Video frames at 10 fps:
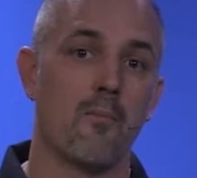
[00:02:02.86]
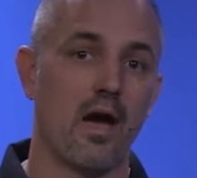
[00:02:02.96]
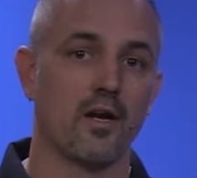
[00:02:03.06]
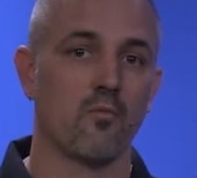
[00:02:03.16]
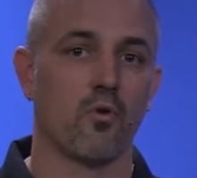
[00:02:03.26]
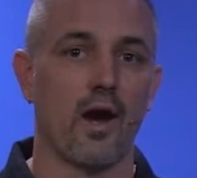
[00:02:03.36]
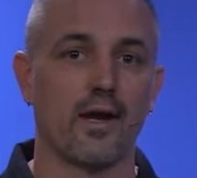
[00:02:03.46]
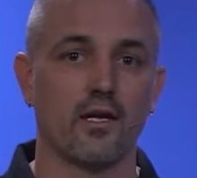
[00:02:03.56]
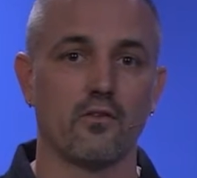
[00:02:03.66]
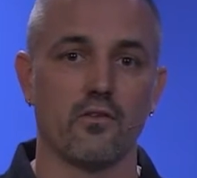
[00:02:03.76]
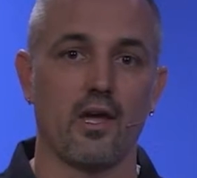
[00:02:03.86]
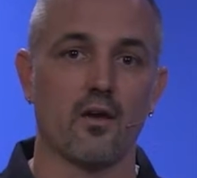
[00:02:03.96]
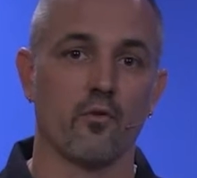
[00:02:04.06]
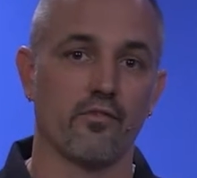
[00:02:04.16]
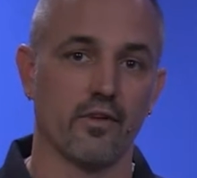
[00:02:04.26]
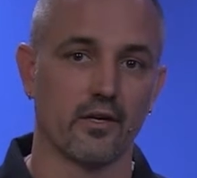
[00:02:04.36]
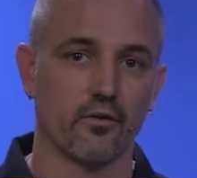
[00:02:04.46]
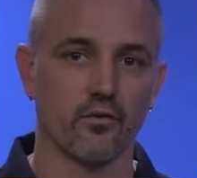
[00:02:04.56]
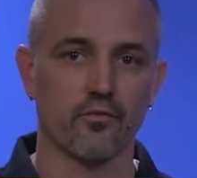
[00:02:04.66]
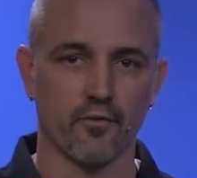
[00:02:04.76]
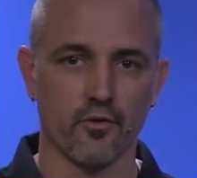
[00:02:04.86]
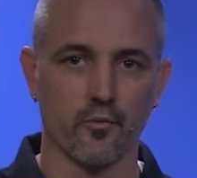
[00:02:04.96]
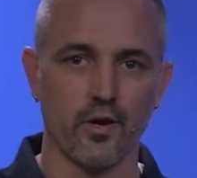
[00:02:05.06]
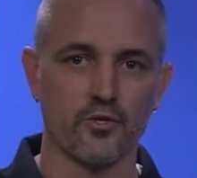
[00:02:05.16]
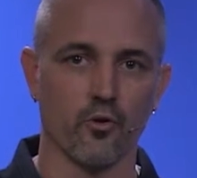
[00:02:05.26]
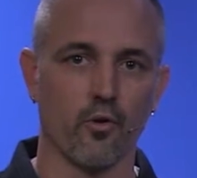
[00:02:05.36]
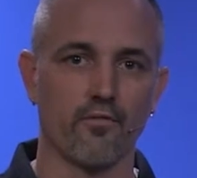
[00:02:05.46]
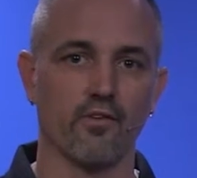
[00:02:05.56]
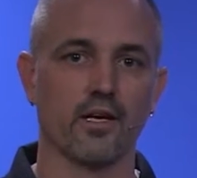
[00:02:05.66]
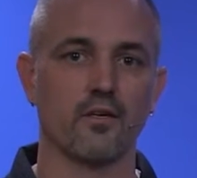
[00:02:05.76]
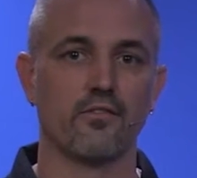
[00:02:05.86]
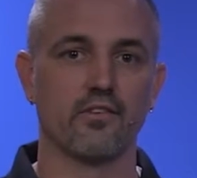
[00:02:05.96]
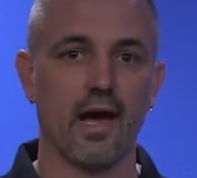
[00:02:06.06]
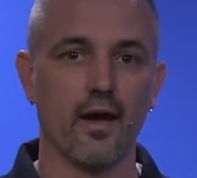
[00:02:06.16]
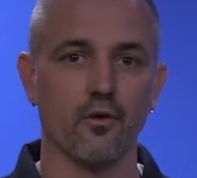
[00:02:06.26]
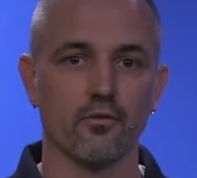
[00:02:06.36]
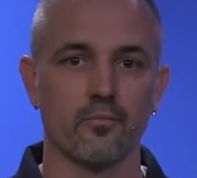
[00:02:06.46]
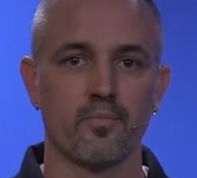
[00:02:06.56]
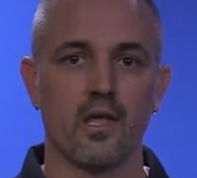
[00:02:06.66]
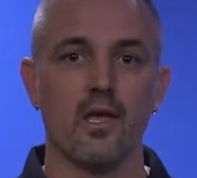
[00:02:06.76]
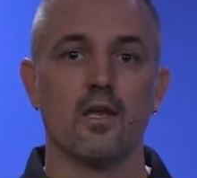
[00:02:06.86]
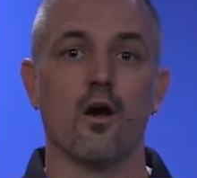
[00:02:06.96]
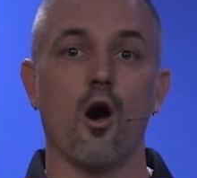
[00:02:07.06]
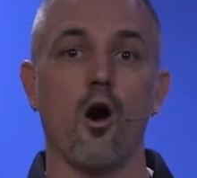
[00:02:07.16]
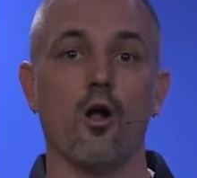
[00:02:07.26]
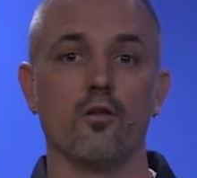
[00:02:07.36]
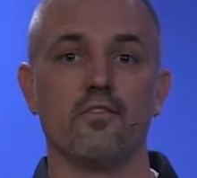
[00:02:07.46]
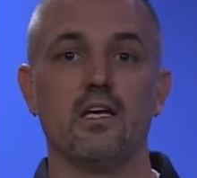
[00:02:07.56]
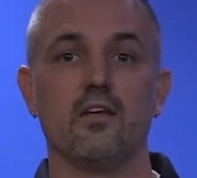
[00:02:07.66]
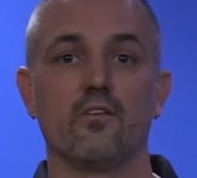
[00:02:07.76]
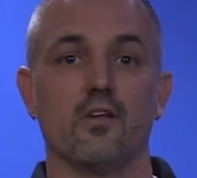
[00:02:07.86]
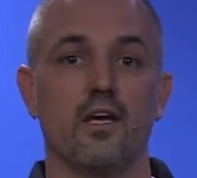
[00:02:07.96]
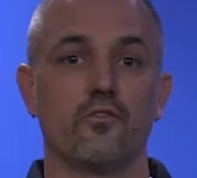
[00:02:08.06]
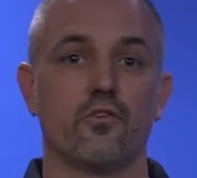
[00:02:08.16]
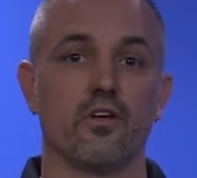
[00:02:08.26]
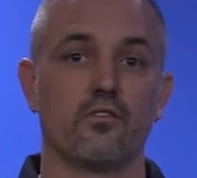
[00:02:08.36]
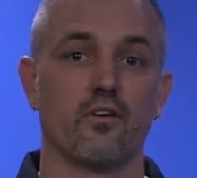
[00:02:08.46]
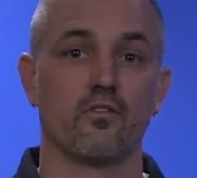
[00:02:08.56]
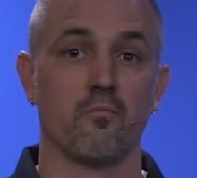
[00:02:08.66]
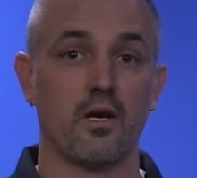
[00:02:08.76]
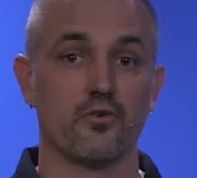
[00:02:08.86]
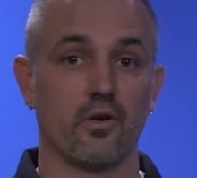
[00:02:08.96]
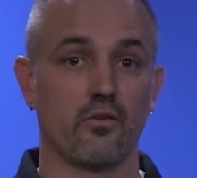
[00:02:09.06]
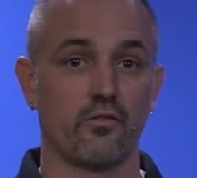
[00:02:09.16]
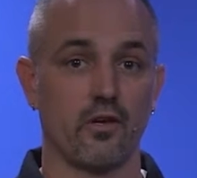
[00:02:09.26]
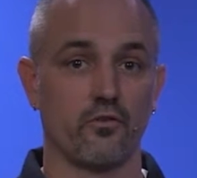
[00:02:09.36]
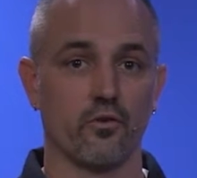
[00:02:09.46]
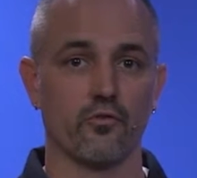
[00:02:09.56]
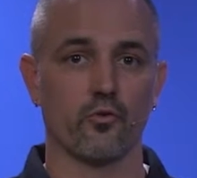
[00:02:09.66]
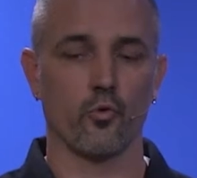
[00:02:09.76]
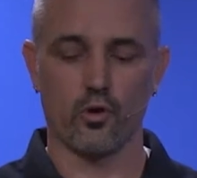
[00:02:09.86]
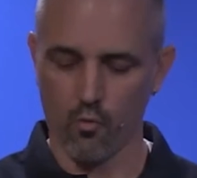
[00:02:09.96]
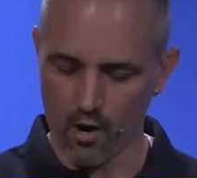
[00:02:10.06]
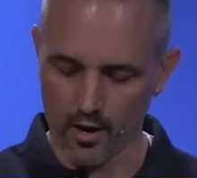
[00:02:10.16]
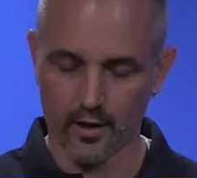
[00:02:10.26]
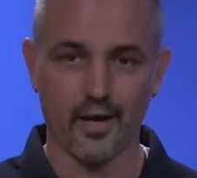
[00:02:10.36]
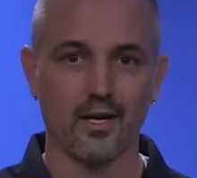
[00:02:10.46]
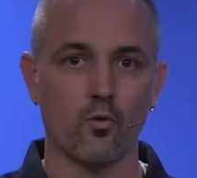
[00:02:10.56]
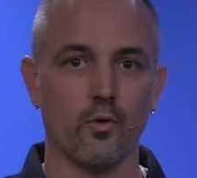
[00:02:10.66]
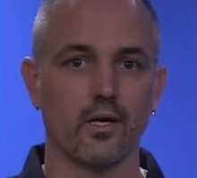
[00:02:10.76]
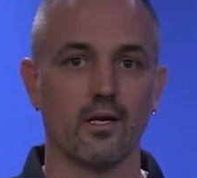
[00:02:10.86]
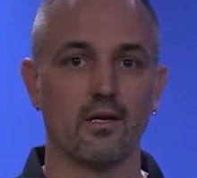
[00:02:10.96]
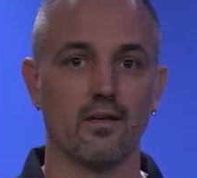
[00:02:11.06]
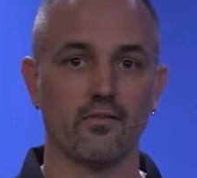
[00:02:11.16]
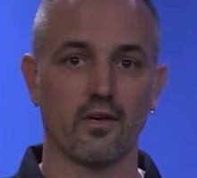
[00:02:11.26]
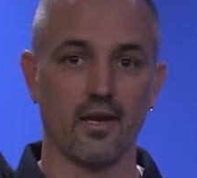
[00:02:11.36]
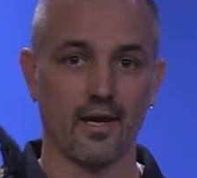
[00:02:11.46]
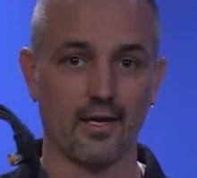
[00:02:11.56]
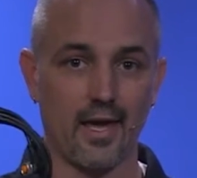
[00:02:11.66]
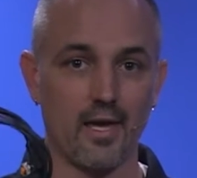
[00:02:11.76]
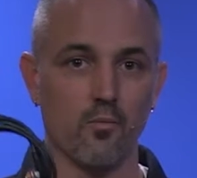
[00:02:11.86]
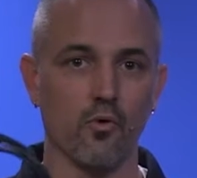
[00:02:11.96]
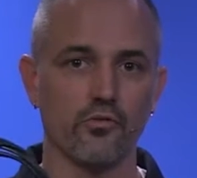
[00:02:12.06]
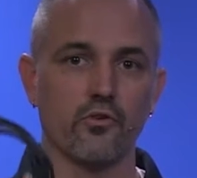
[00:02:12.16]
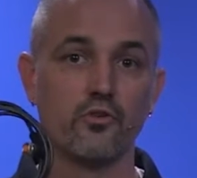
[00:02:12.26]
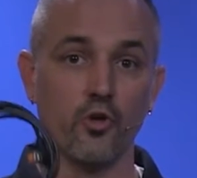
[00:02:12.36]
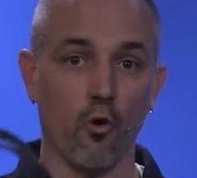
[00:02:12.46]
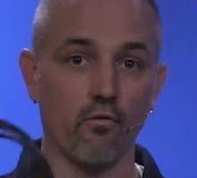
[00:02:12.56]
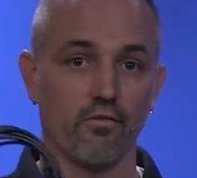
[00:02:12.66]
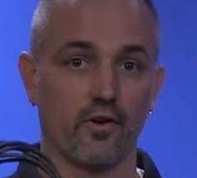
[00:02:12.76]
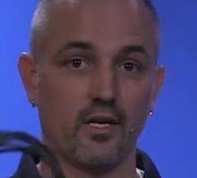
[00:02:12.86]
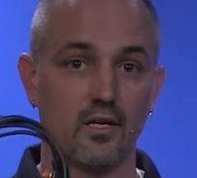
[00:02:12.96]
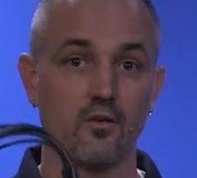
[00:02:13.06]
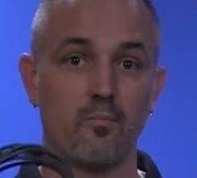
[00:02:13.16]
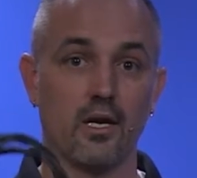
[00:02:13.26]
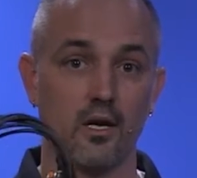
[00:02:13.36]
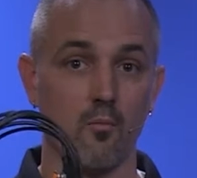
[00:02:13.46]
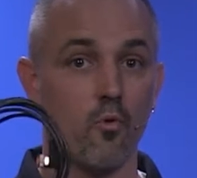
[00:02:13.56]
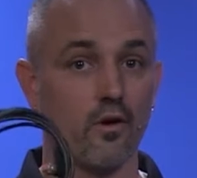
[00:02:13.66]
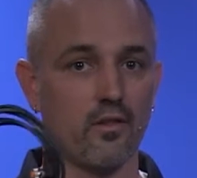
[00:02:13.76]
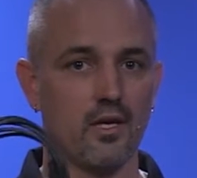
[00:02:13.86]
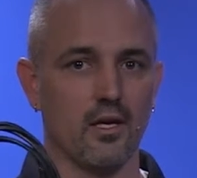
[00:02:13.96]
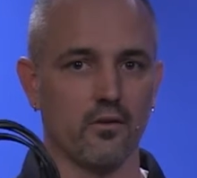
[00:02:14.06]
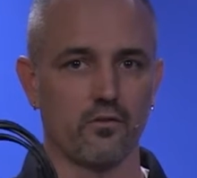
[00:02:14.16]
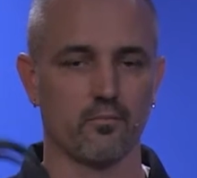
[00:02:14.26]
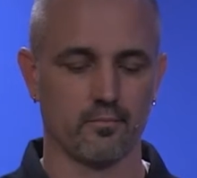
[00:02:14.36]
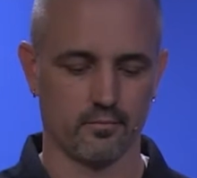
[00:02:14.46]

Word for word: mounting brackets and reflectors for the retroreflective styles. Now, all of these laser distance measuring sensors require a quick disconnect cable, so don't forget to pick up one of these.